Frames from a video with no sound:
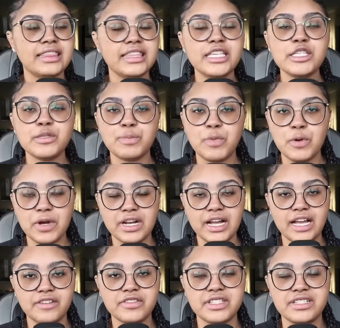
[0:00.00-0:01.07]
this point,
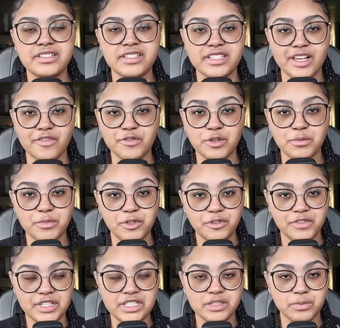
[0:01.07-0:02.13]
I've seen several
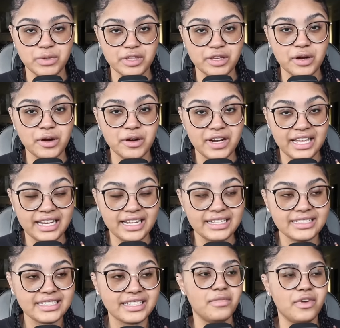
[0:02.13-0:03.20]
movies with her in
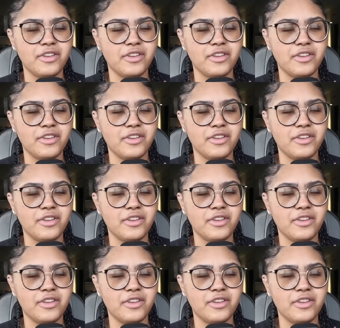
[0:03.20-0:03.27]
it.